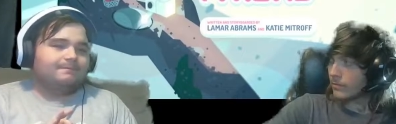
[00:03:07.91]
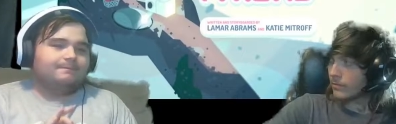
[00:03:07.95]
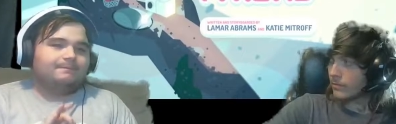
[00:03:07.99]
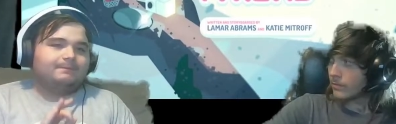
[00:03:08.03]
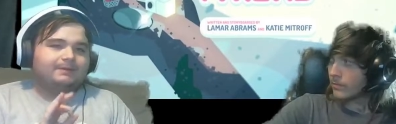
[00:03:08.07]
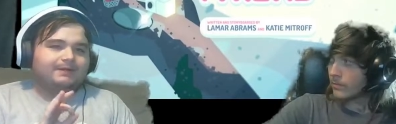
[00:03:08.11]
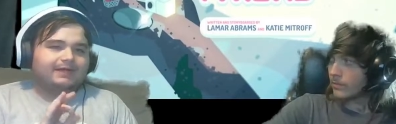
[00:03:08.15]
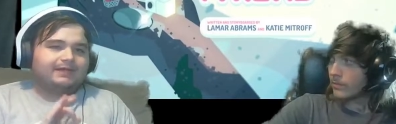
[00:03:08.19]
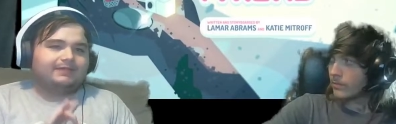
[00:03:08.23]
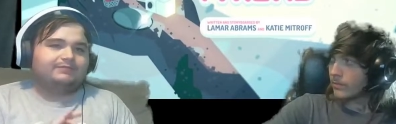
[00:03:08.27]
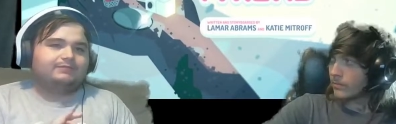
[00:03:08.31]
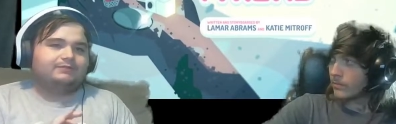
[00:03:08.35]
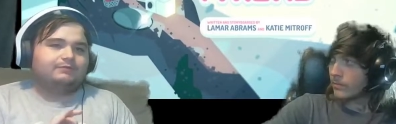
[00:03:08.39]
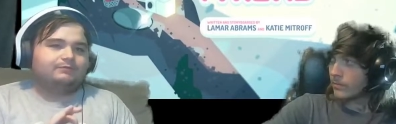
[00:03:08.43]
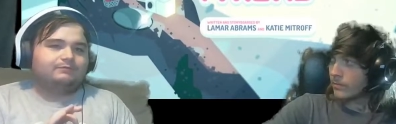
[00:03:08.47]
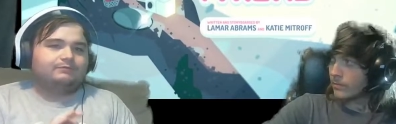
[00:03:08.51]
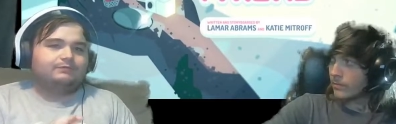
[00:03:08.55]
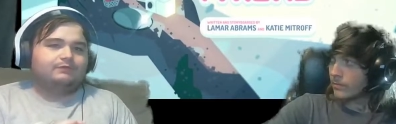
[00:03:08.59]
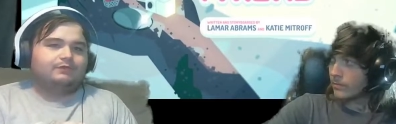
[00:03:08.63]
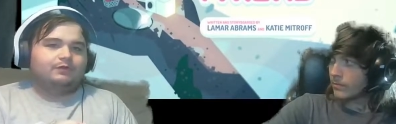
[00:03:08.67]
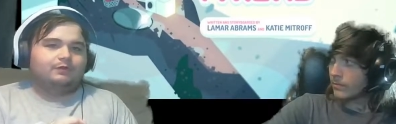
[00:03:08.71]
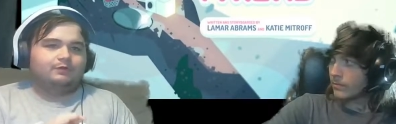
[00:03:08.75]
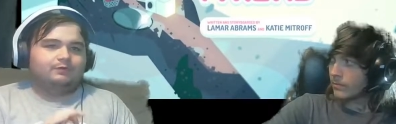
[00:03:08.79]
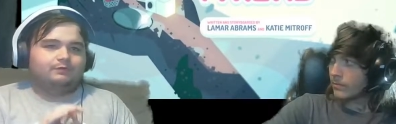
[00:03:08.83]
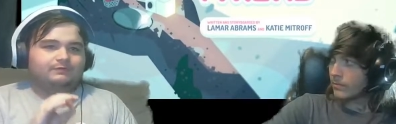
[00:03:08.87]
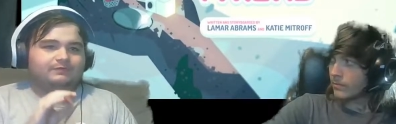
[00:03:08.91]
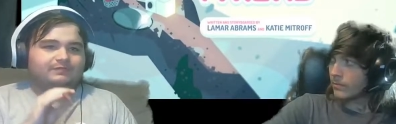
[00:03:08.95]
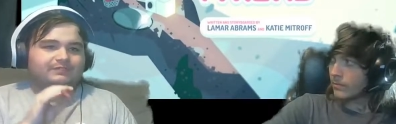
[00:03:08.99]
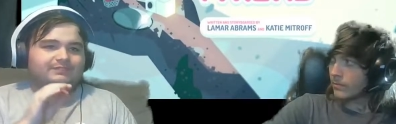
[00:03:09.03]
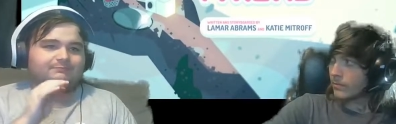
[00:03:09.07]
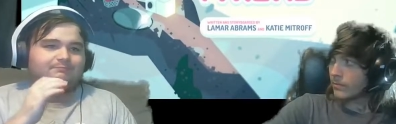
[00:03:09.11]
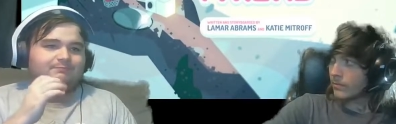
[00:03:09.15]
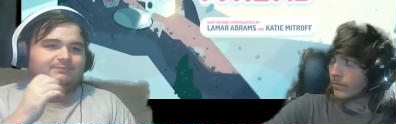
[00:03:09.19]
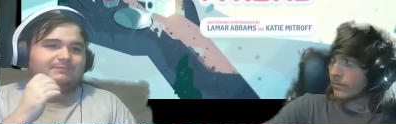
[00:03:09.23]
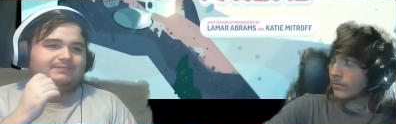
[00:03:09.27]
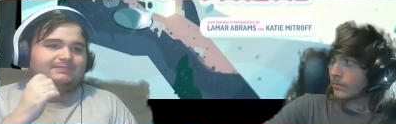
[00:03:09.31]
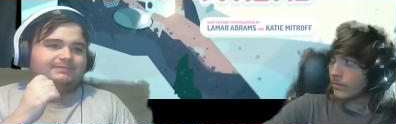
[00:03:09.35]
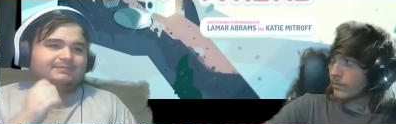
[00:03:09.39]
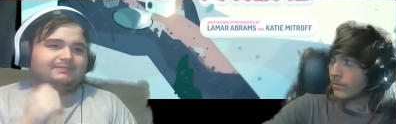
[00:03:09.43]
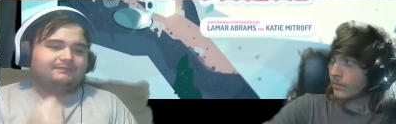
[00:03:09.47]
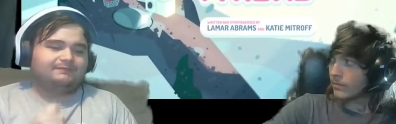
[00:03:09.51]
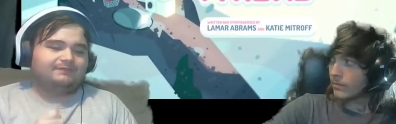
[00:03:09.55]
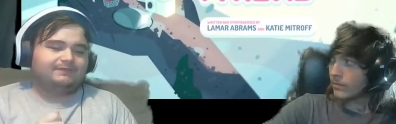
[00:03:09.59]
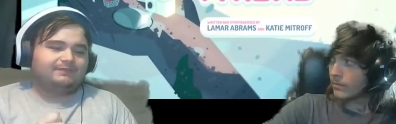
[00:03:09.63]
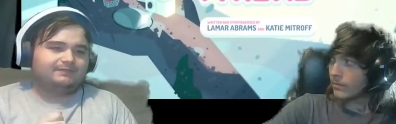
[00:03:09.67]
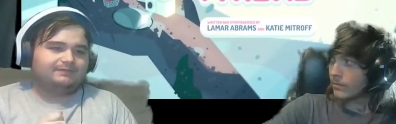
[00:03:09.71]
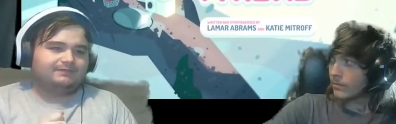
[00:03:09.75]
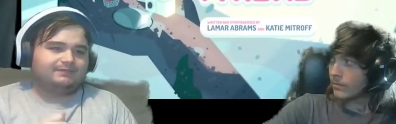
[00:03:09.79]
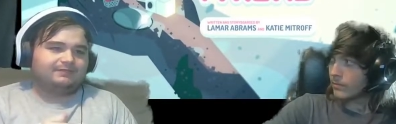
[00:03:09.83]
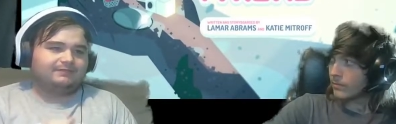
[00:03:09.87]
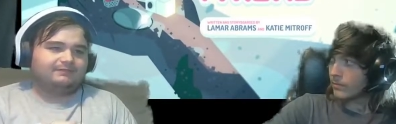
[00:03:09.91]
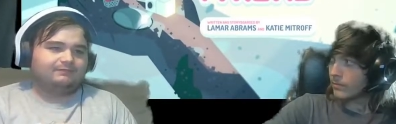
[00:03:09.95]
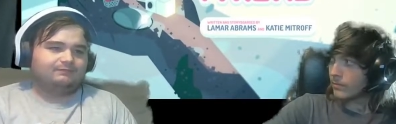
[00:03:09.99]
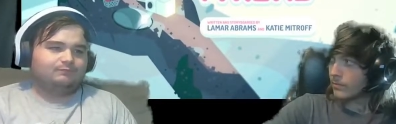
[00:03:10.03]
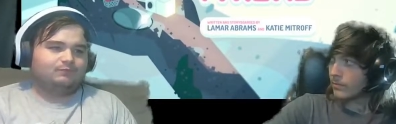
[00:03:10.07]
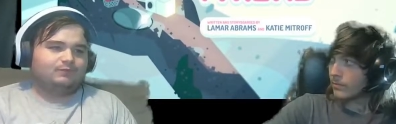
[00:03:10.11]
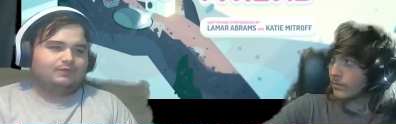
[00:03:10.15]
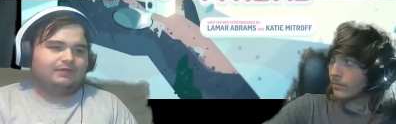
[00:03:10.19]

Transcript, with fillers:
Speaker 1: but I don't know the specifics and what